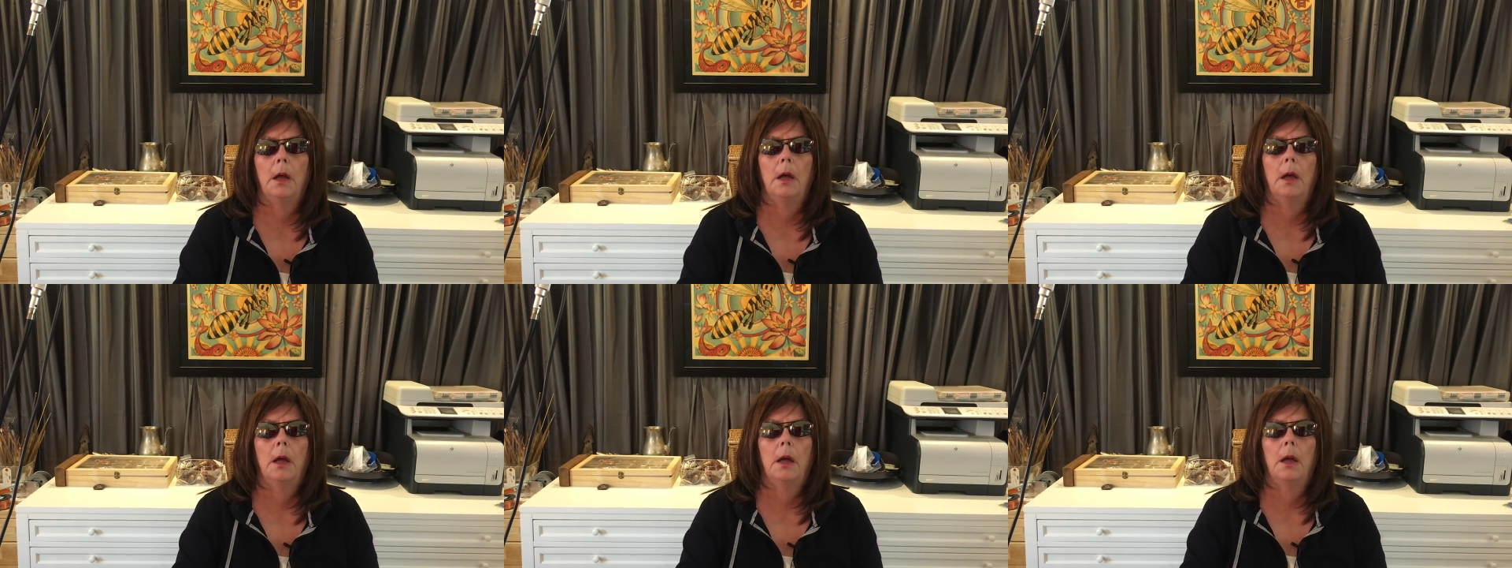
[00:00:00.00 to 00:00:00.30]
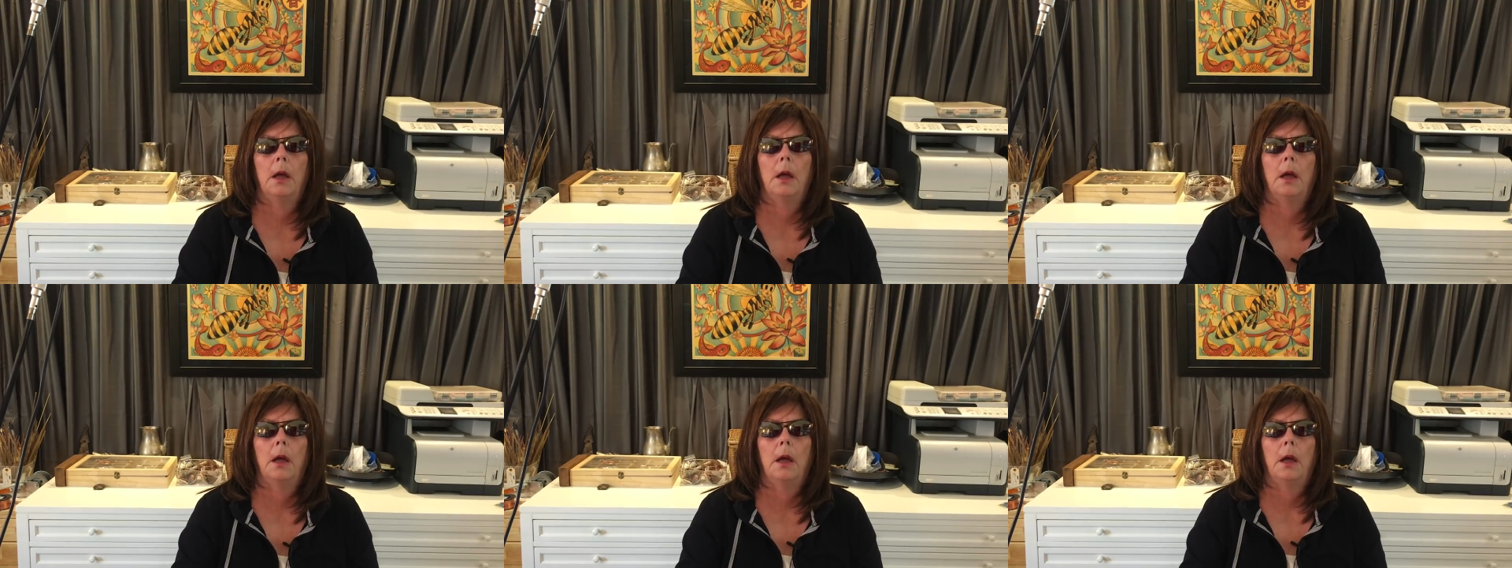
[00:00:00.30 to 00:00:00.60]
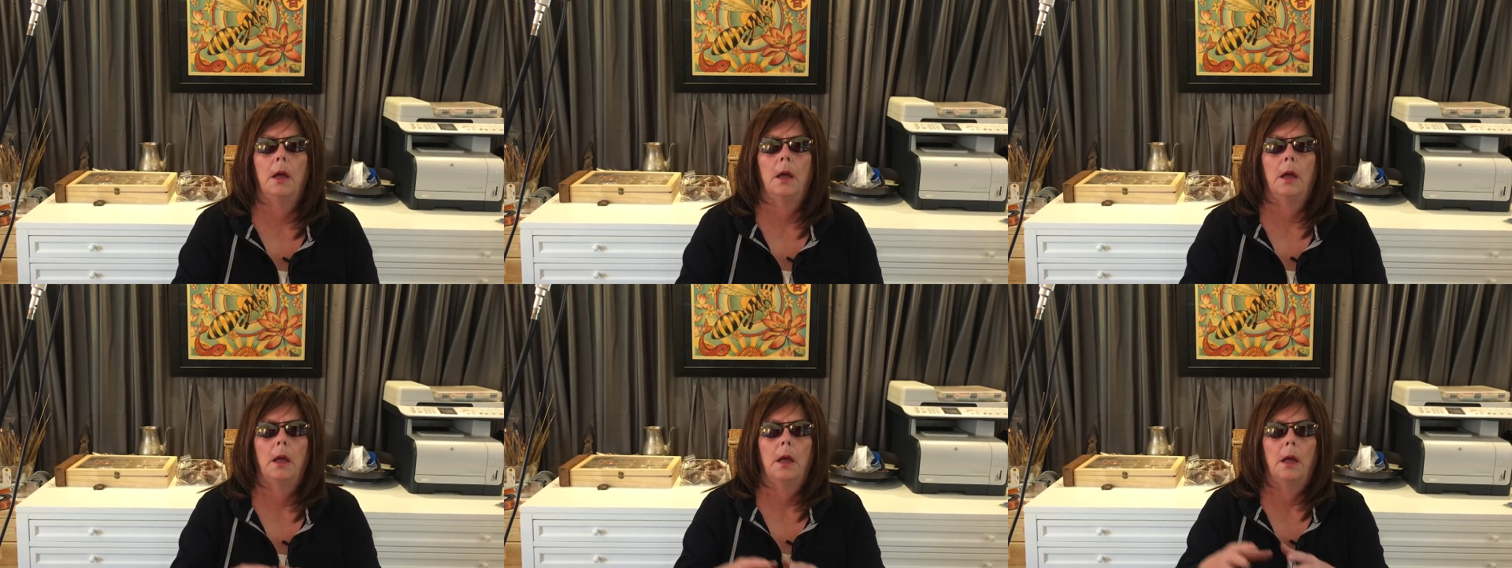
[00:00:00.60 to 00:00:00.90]

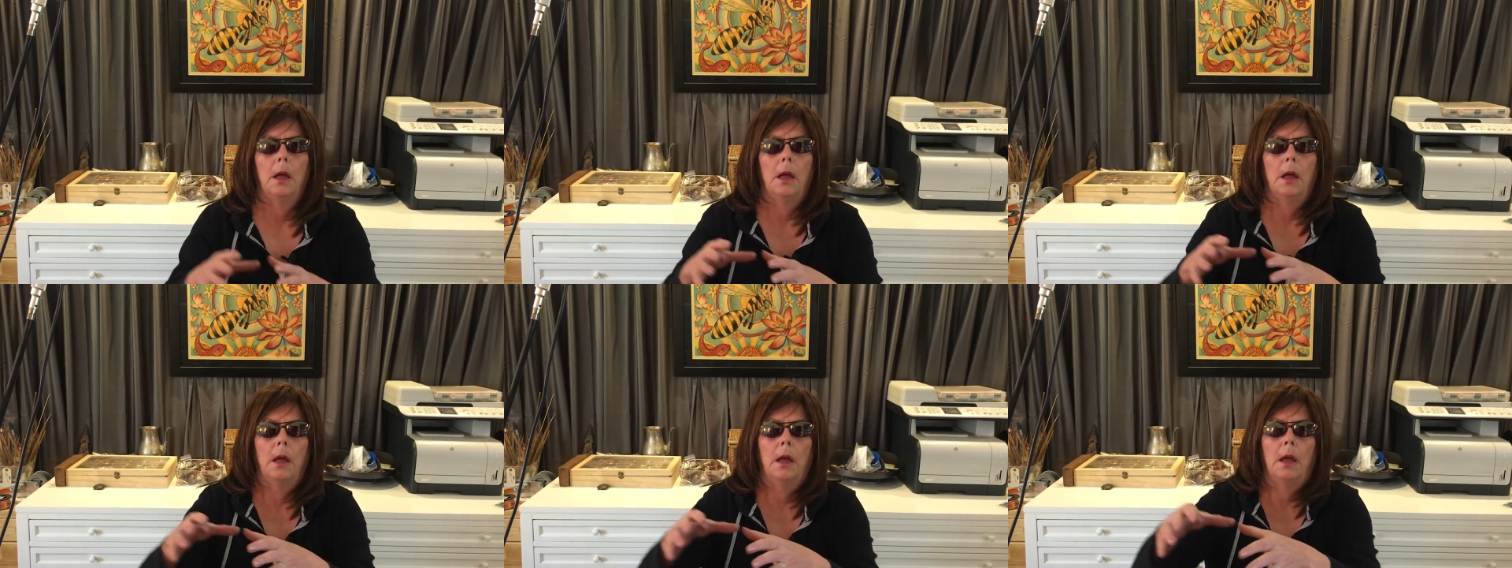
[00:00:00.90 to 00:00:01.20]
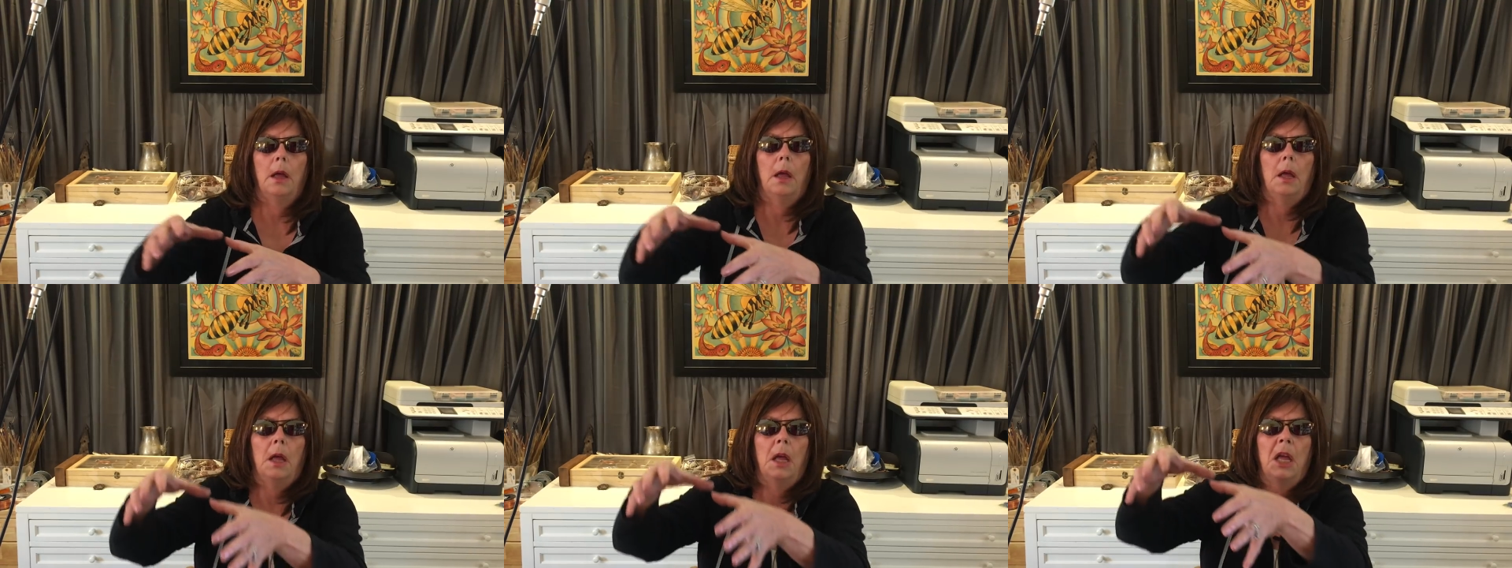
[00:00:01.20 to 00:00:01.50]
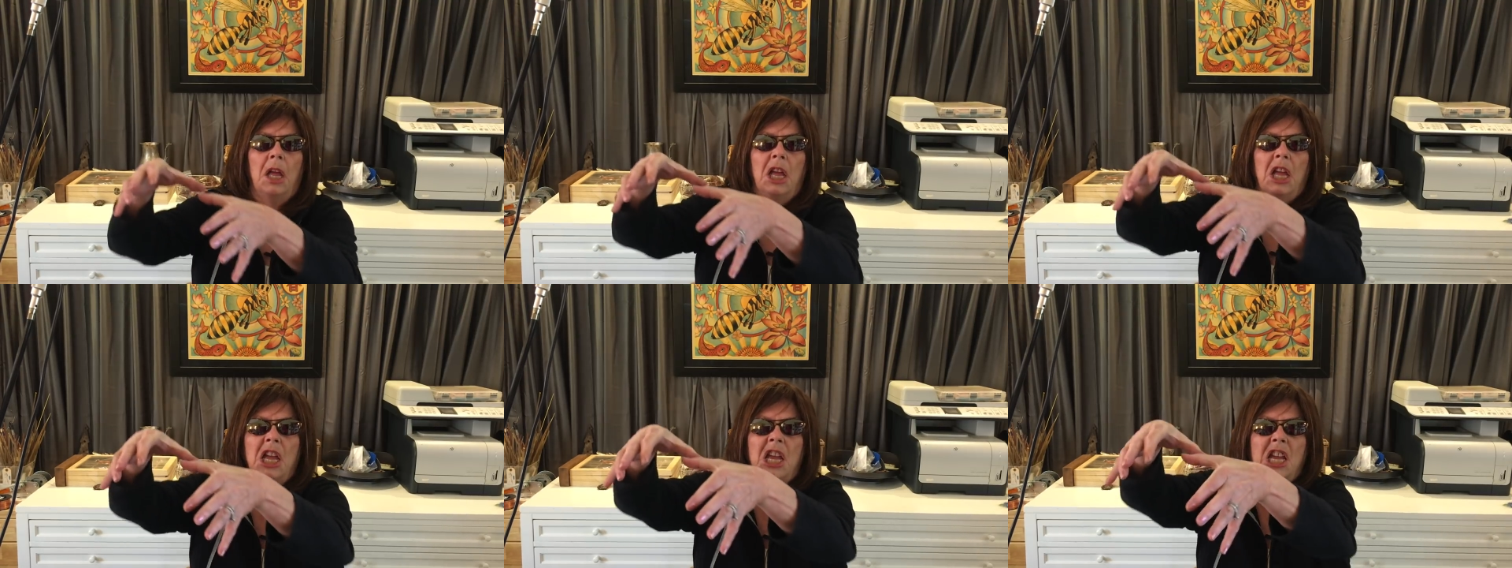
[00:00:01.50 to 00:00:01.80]

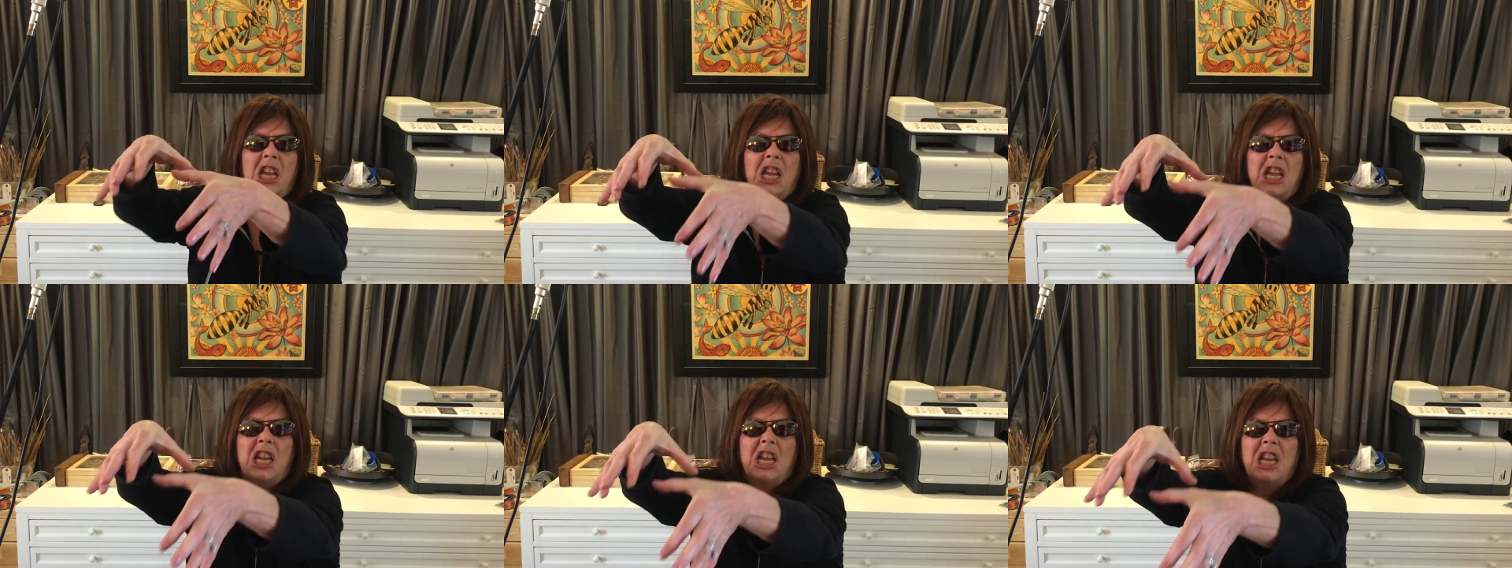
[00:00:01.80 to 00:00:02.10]
Nothing is said.